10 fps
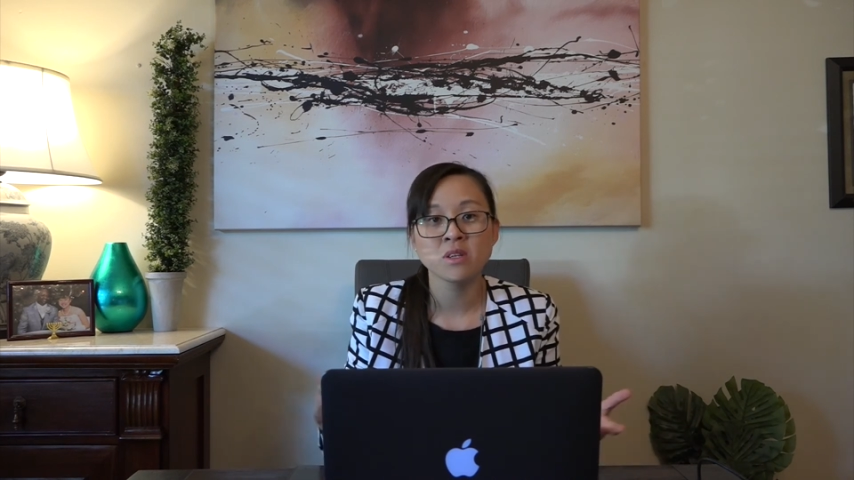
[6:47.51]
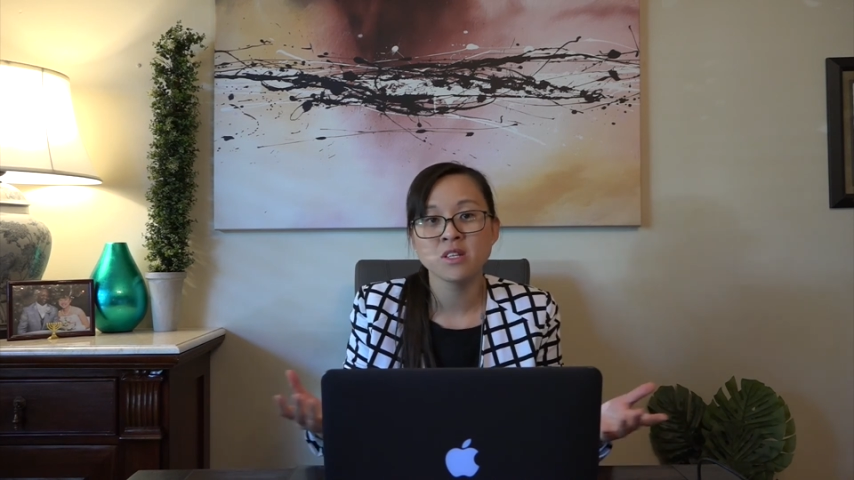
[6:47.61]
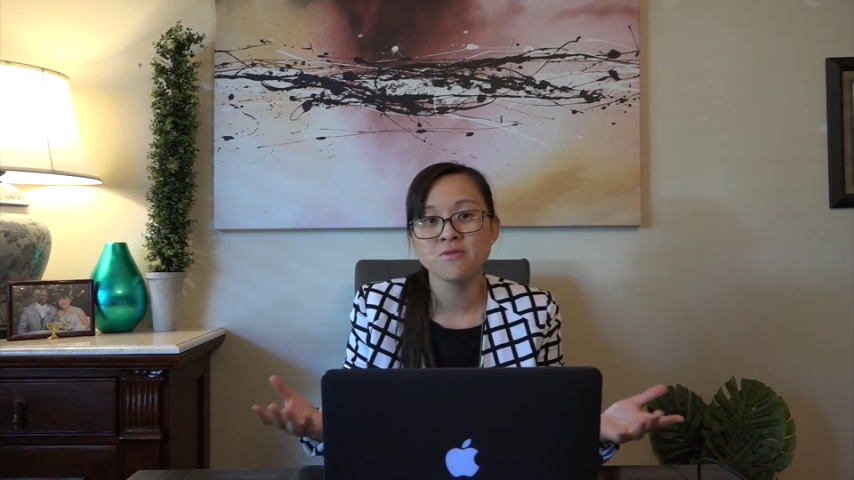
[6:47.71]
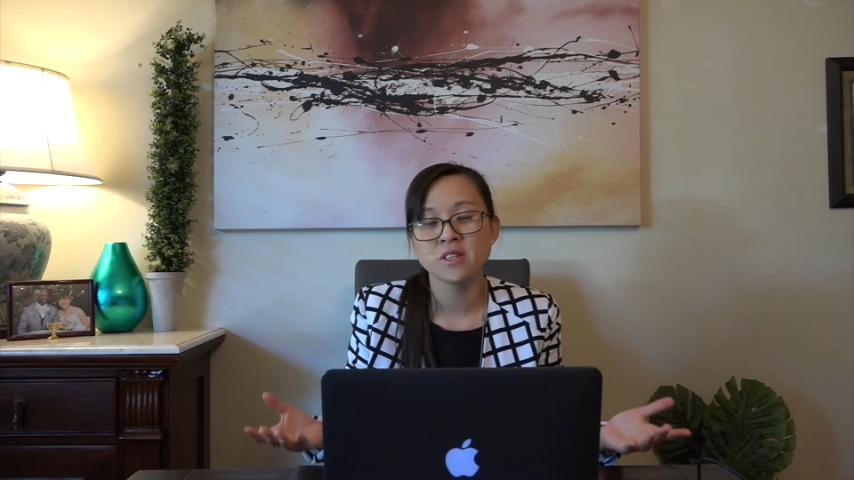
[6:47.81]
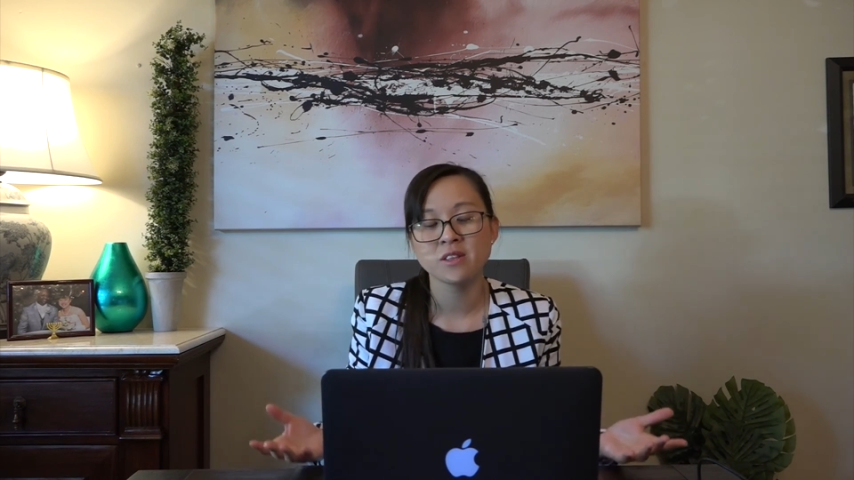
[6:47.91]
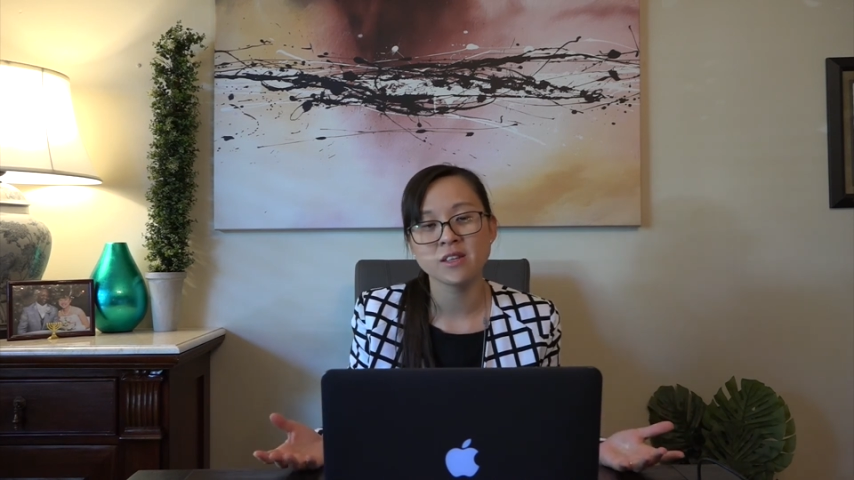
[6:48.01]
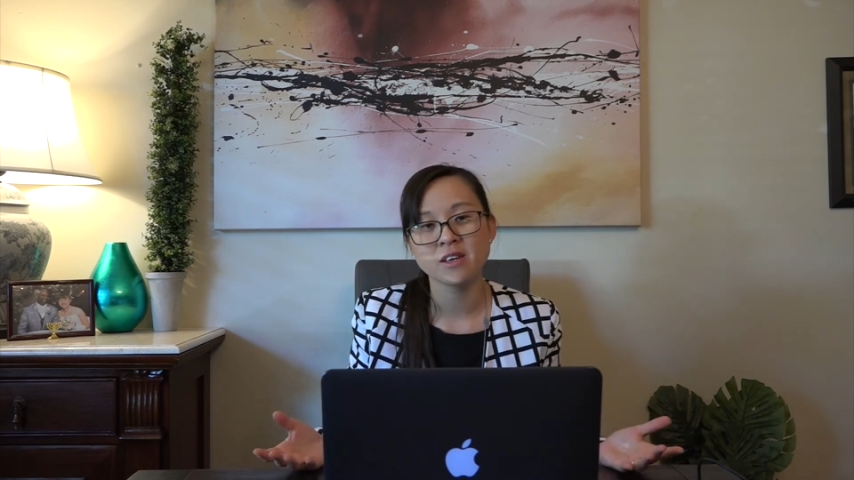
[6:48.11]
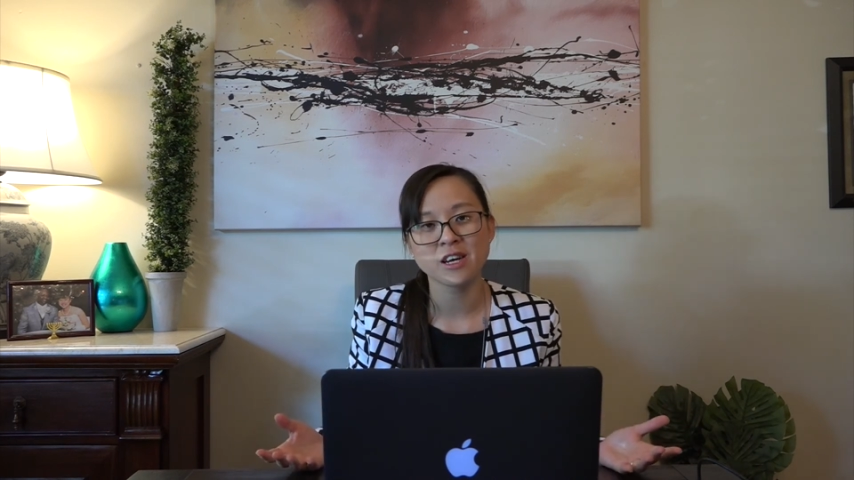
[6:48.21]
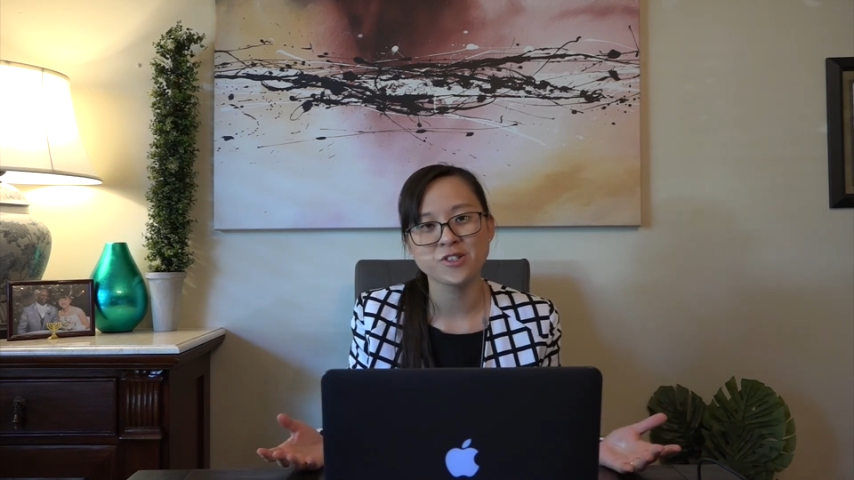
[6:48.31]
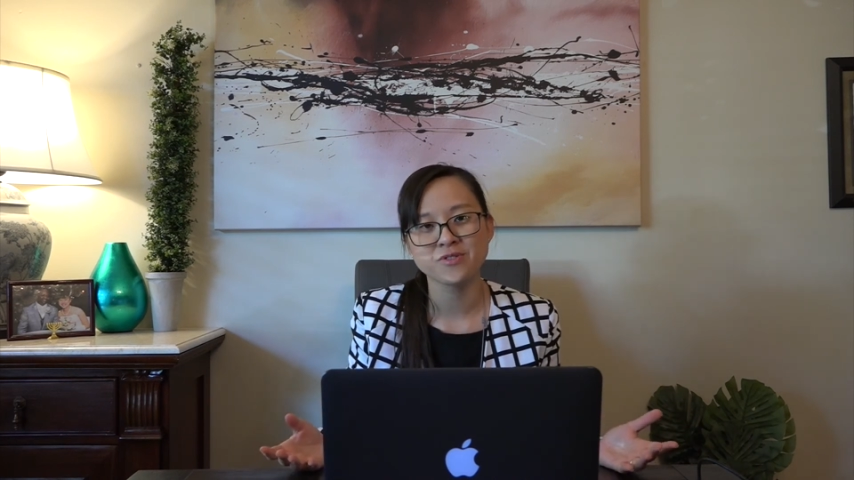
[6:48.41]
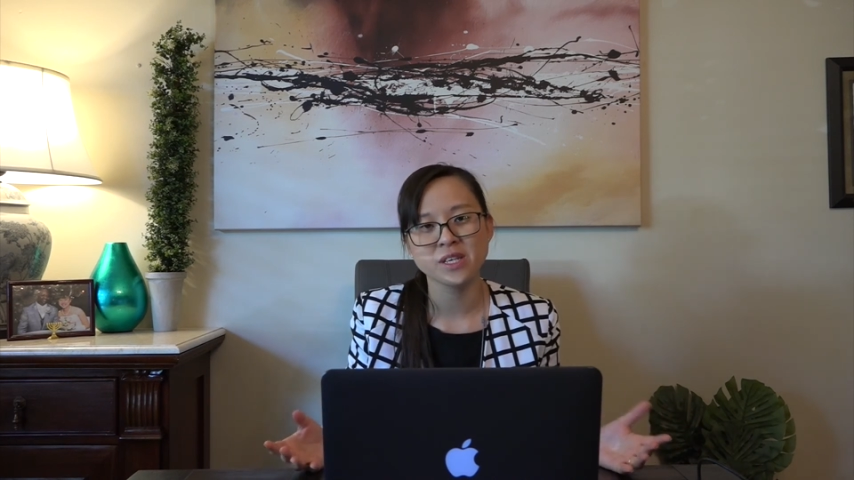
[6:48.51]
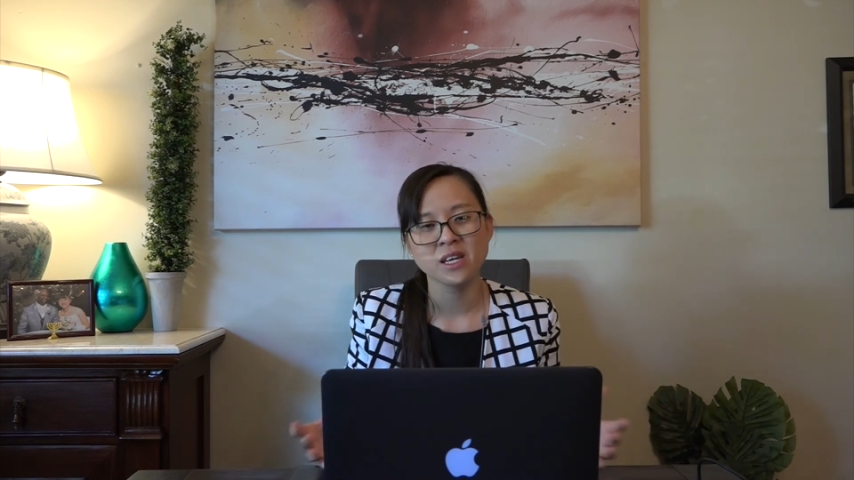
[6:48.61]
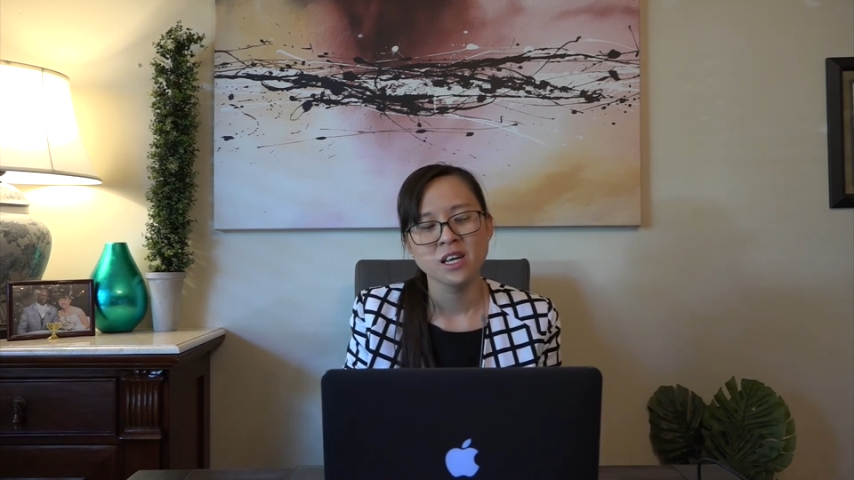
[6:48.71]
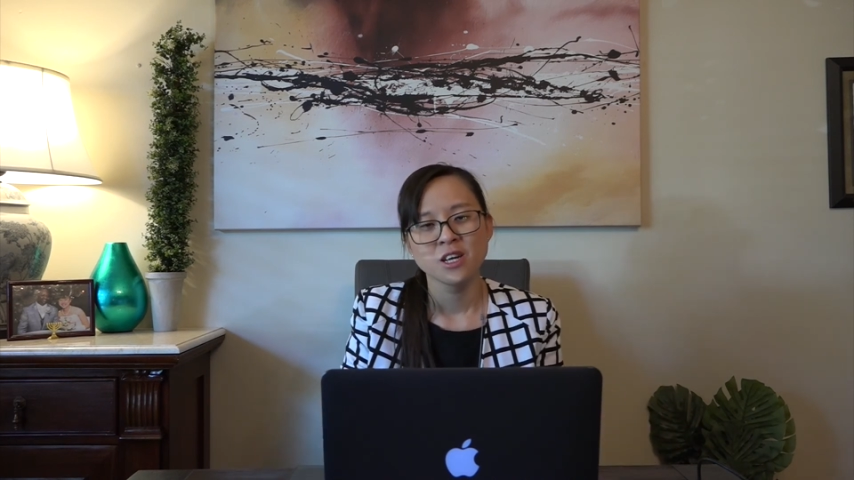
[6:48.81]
to live in another country.